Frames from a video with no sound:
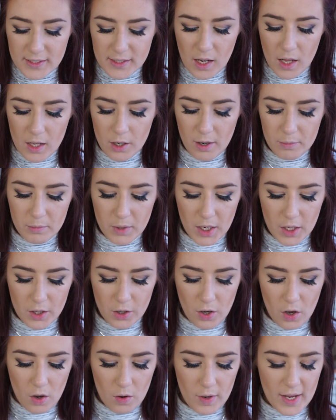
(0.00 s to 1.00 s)
color I'm going to
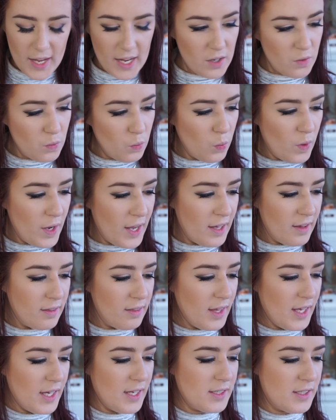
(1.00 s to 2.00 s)
go in with
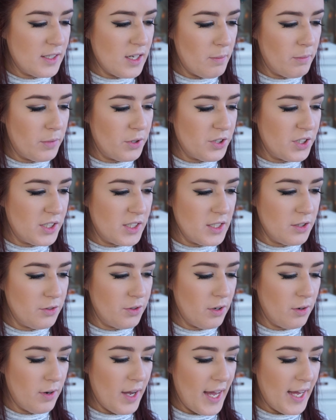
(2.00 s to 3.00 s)
is number
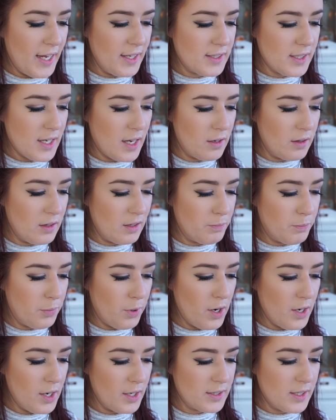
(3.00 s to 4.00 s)
08, and the
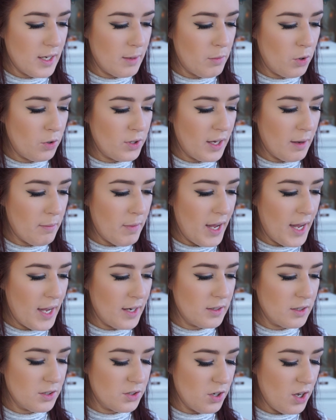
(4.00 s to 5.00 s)
product I'm holding in my hand
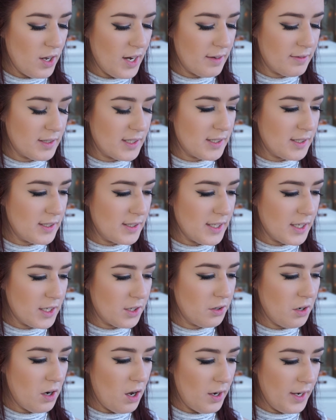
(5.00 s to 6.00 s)
does not have a
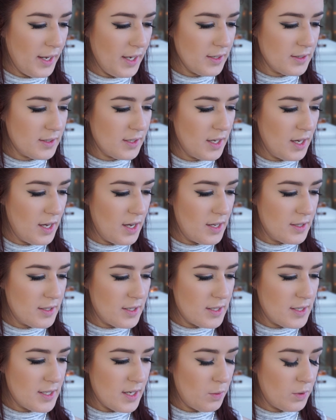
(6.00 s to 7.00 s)
sticker on it to
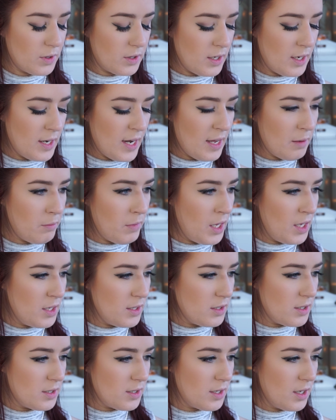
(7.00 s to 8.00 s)
say what the name
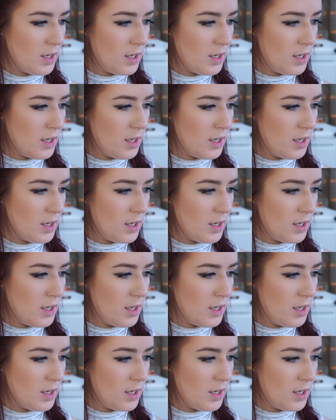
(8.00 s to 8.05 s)
is.